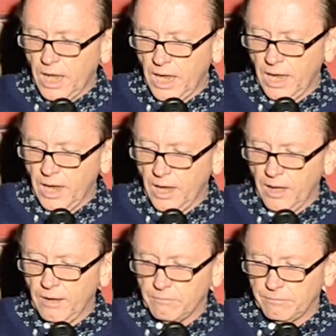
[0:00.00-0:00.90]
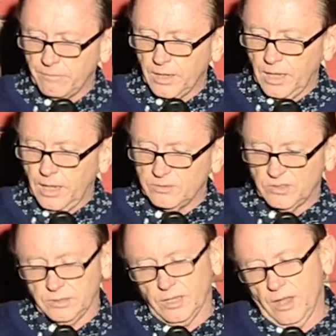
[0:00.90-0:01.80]
and
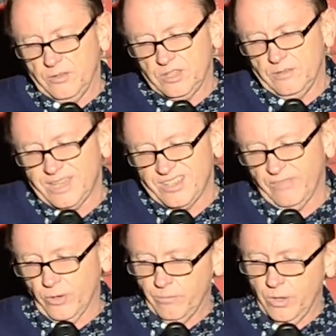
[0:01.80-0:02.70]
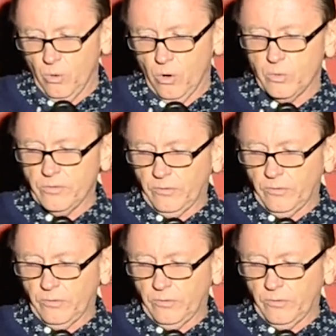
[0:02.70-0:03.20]
She said she felt a bit awkward,